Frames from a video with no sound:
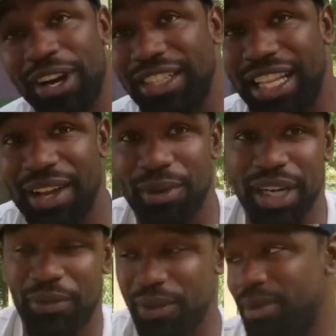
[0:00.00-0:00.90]
That's like one
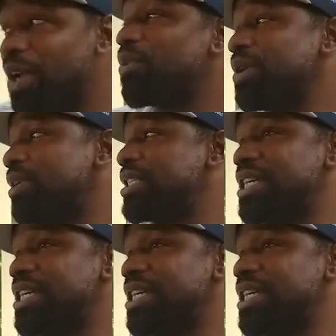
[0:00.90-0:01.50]
of the females I really want to see